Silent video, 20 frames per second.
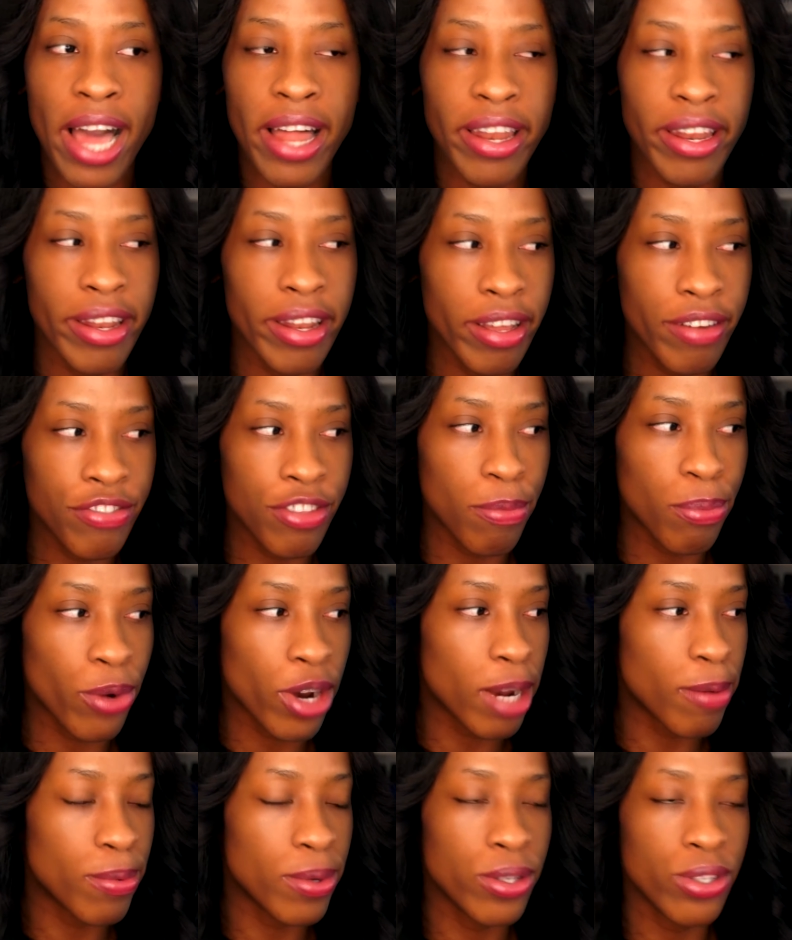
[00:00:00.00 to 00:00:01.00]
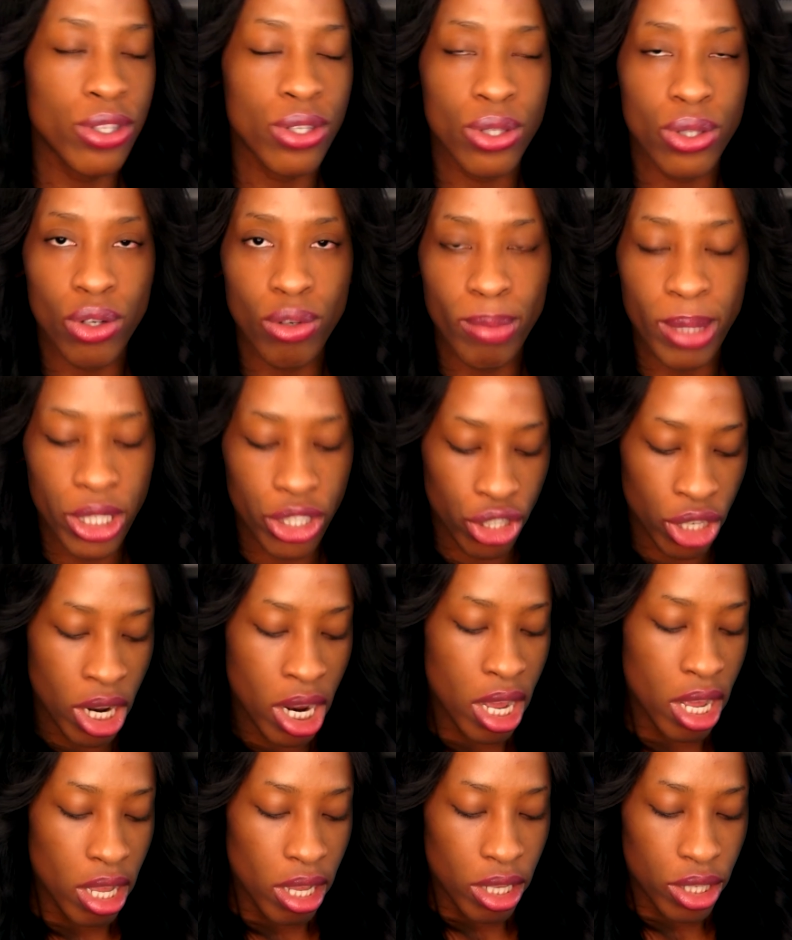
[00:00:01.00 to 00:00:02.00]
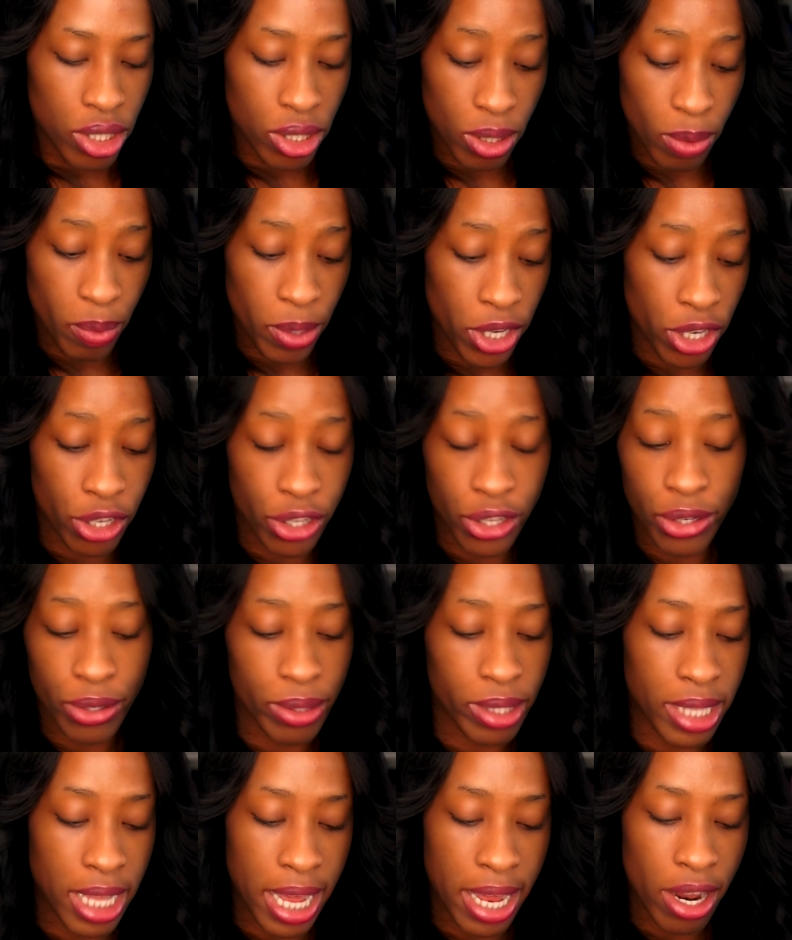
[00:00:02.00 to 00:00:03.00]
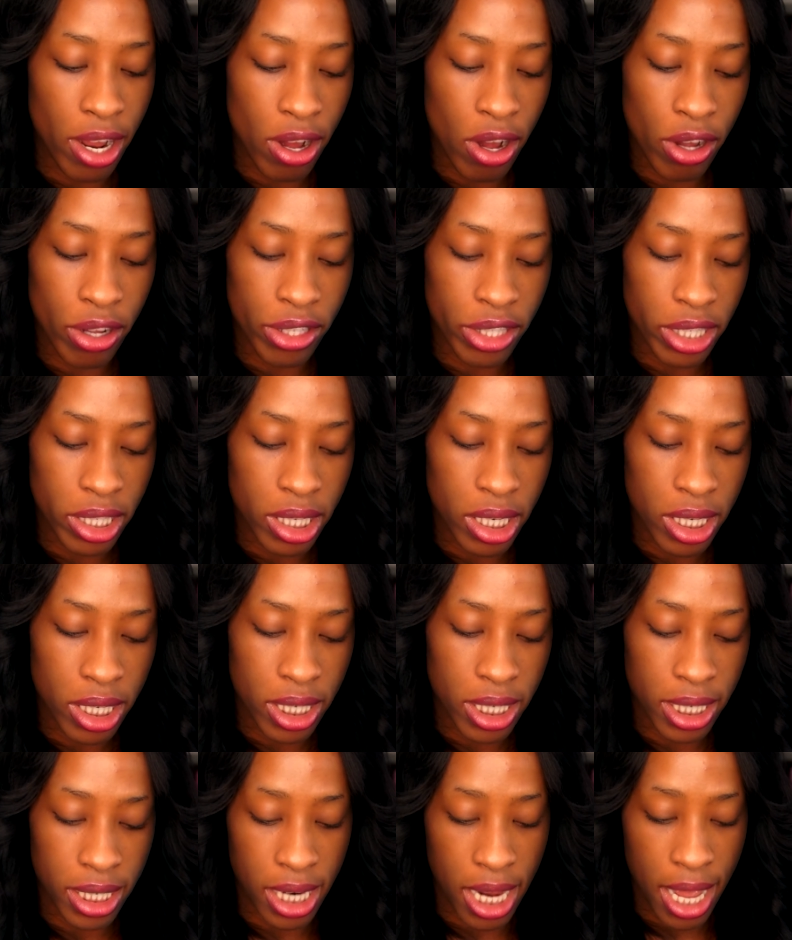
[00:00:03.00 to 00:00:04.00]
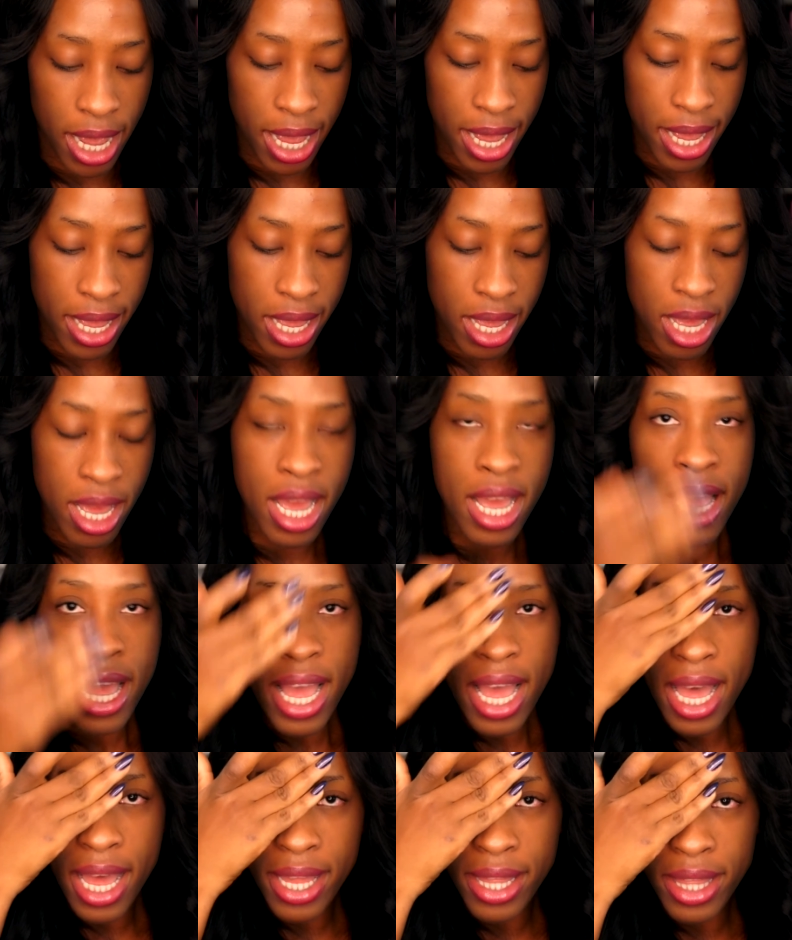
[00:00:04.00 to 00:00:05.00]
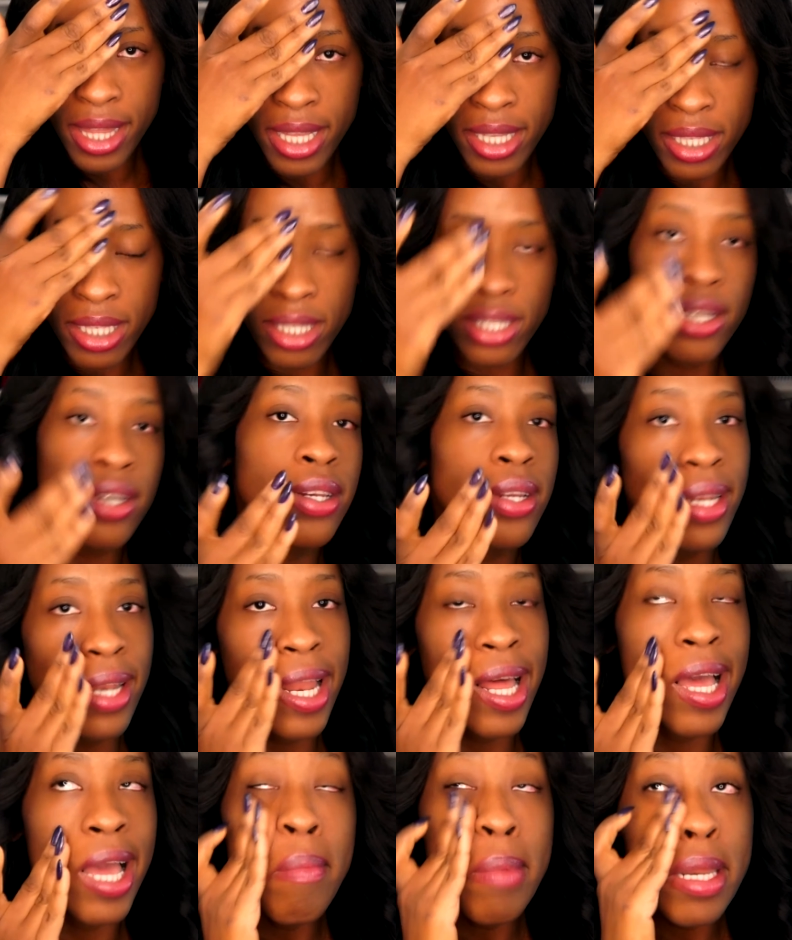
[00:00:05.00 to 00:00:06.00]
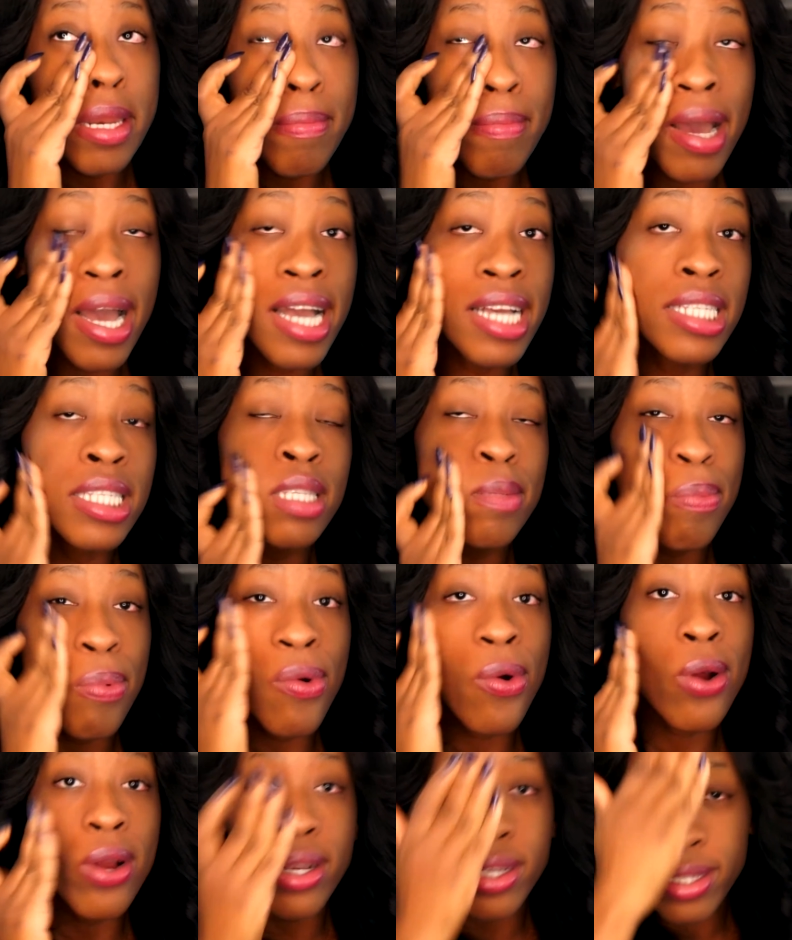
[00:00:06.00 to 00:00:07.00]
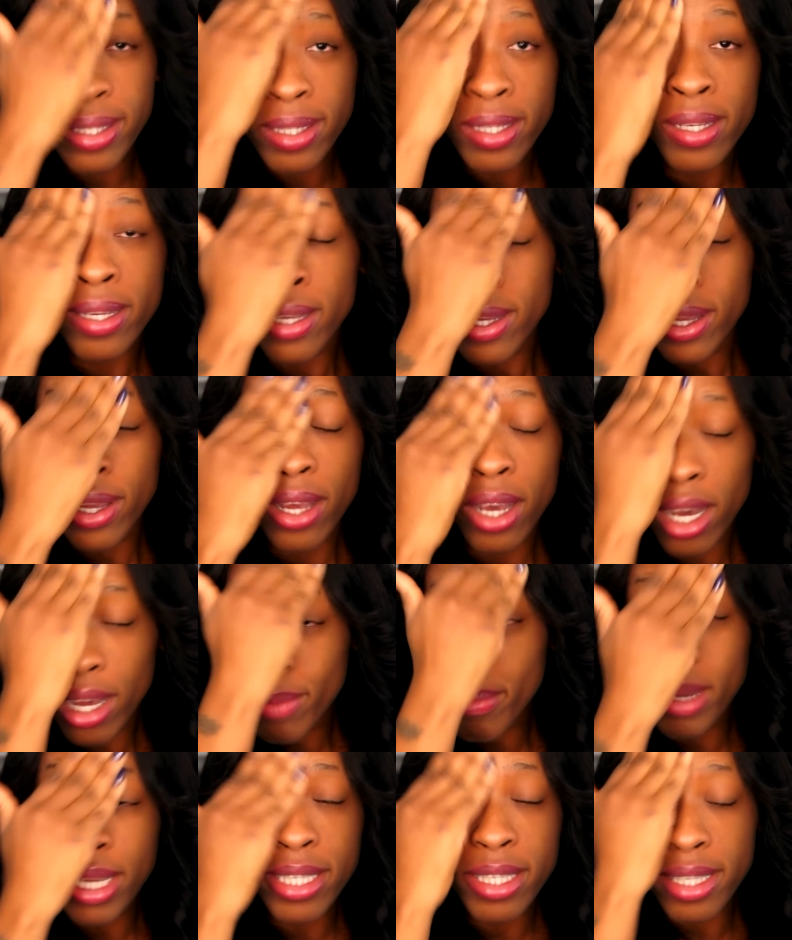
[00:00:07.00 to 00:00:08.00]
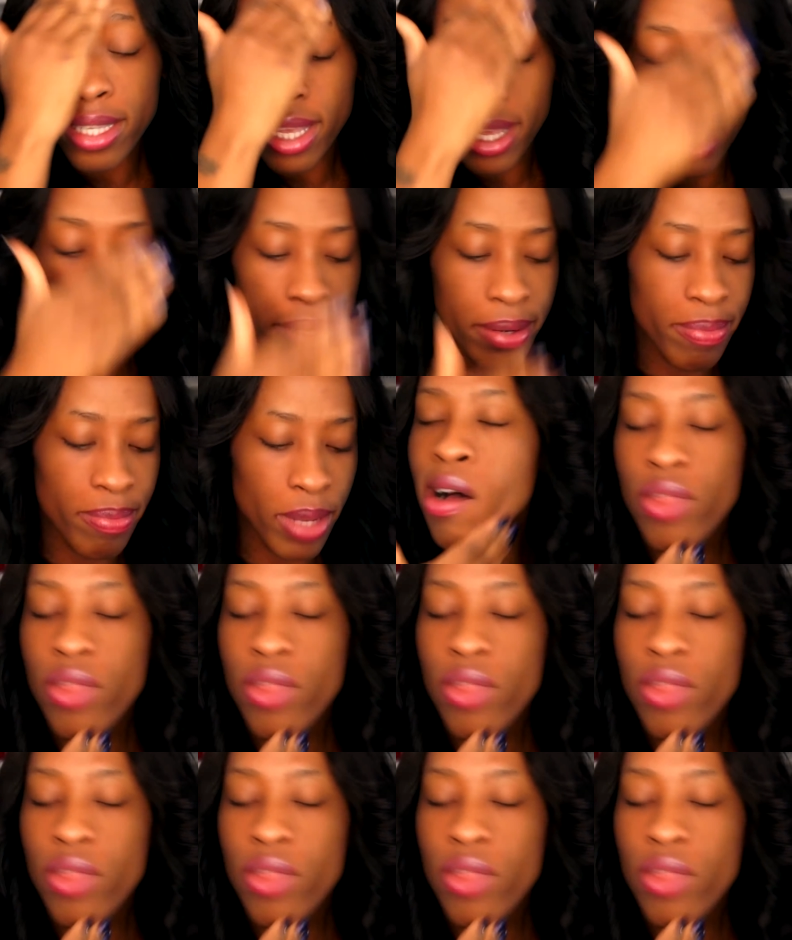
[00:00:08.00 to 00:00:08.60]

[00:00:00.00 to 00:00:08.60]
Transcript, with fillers: I love the primer so much, so we're going to use that on today, and this is going to like minimize pores on my skin.